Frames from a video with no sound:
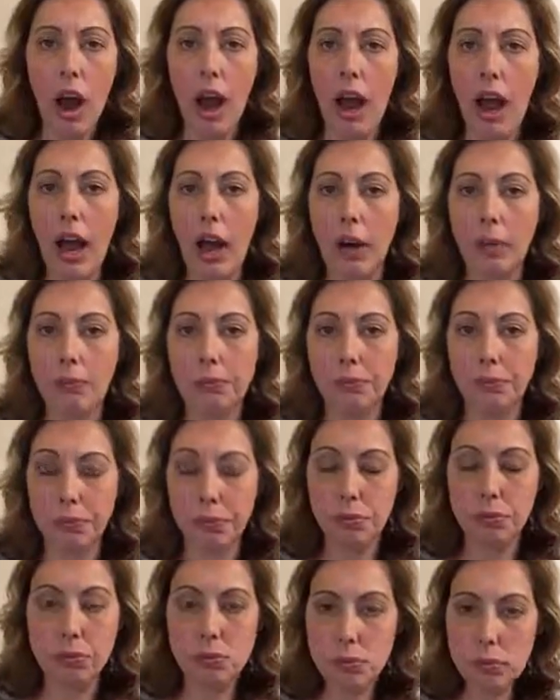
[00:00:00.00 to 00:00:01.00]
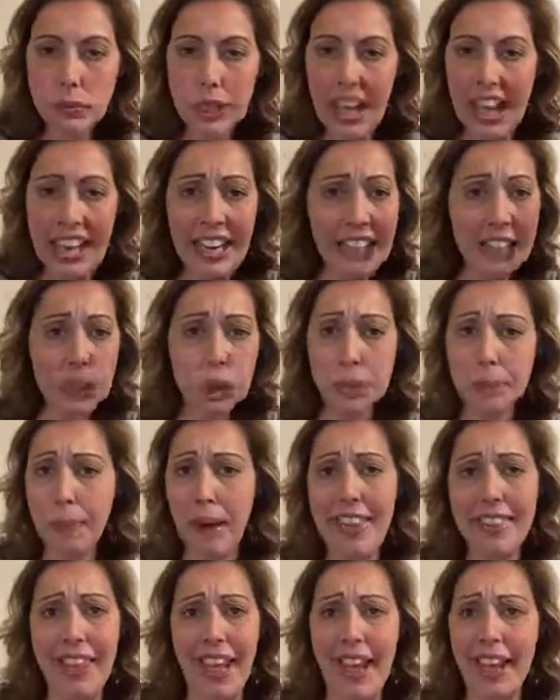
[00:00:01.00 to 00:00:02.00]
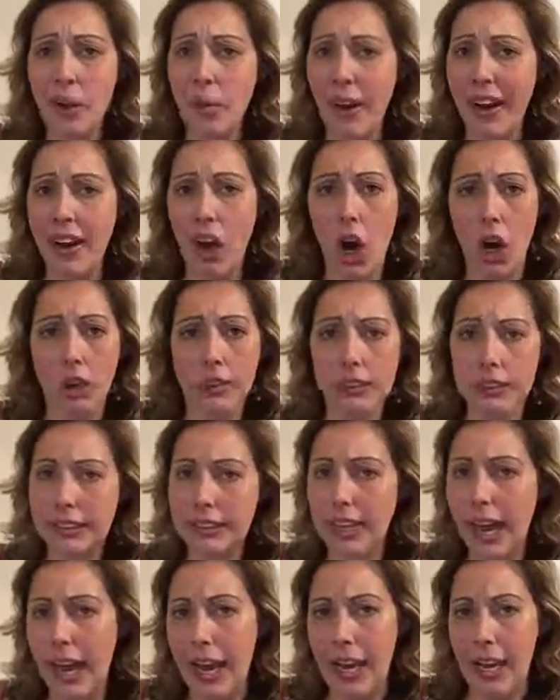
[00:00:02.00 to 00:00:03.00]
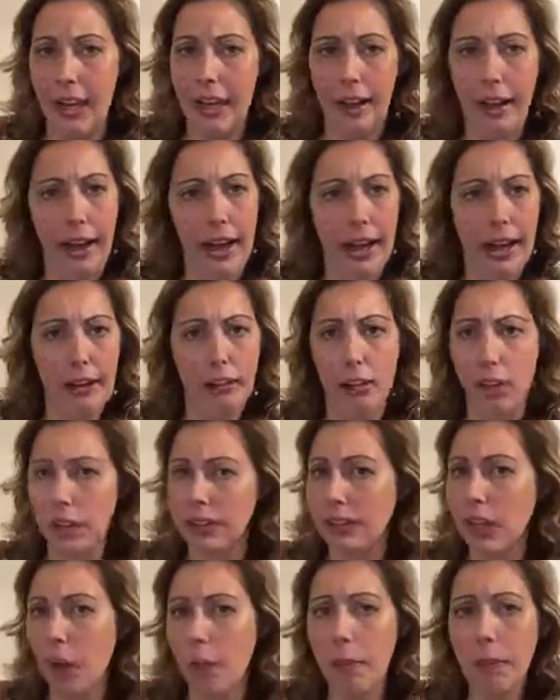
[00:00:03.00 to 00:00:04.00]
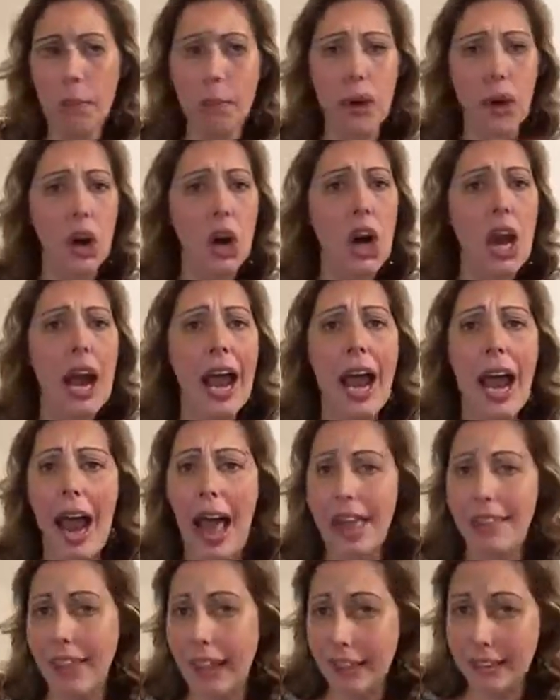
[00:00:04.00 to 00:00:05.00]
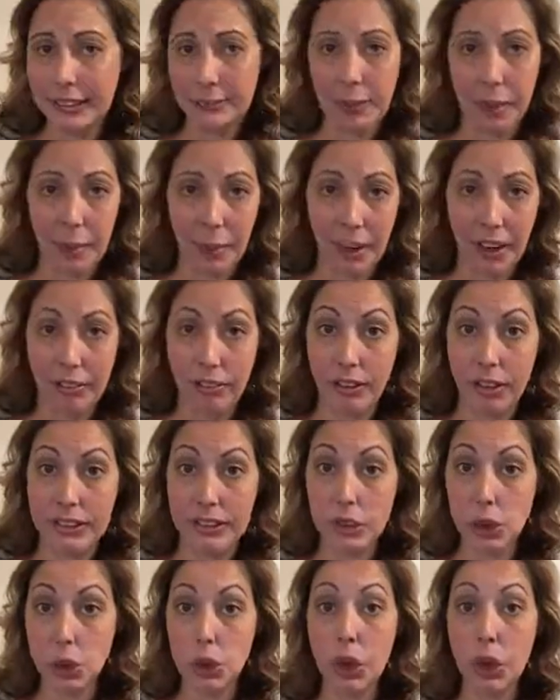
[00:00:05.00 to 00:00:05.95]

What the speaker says: And I just buy the egg white cartons and I add a little salt and pepper, and that is my breakfast.